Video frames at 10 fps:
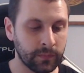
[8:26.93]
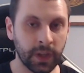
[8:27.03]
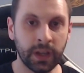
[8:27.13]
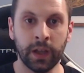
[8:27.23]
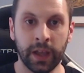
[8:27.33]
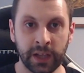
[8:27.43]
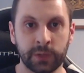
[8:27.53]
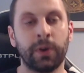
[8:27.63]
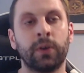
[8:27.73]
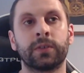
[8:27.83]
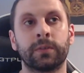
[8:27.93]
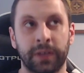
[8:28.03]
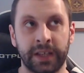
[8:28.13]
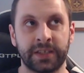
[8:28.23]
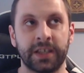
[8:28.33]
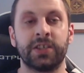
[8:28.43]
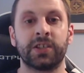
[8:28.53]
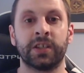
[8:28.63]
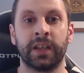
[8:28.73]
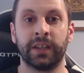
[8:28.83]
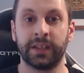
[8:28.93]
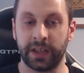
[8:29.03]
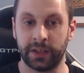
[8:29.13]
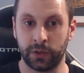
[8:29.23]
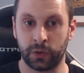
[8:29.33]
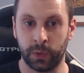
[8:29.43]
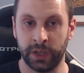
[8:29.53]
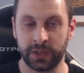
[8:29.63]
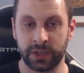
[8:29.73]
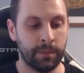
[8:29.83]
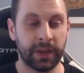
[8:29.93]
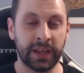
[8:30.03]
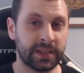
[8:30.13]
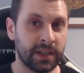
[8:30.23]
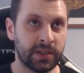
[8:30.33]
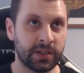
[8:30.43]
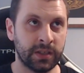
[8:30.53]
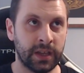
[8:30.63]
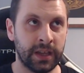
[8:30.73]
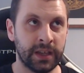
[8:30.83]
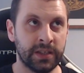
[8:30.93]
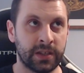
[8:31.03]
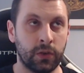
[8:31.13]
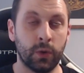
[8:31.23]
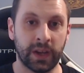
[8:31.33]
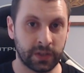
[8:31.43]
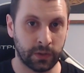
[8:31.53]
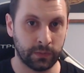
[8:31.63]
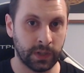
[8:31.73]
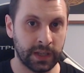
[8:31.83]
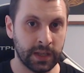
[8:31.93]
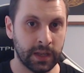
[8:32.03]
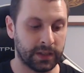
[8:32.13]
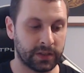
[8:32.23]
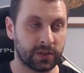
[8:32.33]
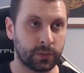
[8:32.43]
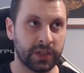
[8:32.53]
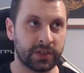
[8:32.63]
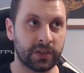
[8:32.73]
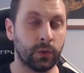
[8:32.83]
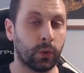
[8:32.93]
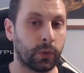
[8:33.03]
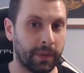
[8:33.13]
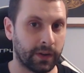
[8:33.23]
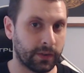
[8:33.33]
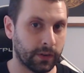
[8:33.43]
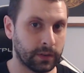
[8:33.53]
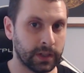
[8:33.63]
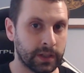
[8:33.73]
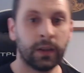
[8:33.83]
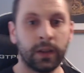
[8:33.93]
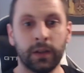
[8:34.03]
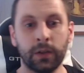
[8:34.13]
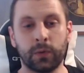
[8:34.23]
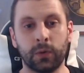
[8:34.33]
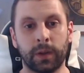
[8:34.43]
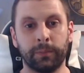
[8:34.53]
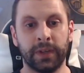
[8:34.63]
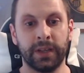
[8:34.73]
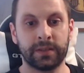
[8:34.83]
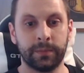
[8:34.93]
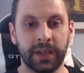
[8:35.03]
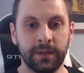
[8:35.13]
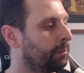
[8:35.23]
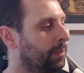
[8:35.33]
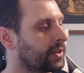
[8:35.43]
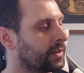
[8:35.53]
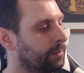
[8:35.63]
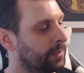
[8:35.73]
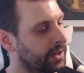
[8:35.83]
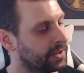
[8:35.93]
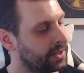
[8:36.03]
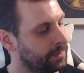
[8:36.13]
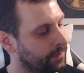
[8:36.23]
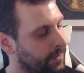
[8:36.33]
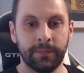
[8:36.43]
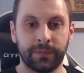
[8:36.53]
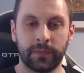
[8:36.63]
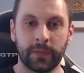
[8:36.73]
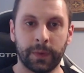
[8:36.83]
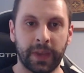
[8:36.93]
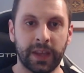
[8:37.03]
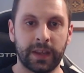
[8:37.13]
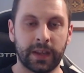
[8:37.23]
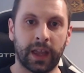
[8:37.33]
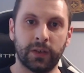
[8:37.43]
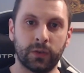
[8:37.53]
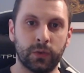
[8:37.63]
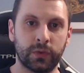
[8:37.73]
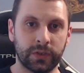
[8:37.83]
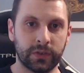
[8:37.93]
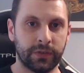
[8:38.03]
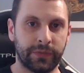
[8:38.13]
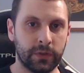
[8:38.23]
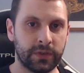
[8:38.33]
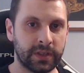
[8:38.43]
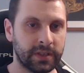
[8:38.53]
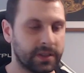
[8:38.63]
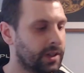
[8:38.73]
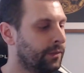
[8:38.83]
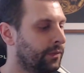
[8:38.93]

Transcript: Xbox, PlayStation and Nintendo Switch. PlayStation is US only and Switch is North America only. A local company to me, Bustle and Bertie, make candles and diffusers and stuff,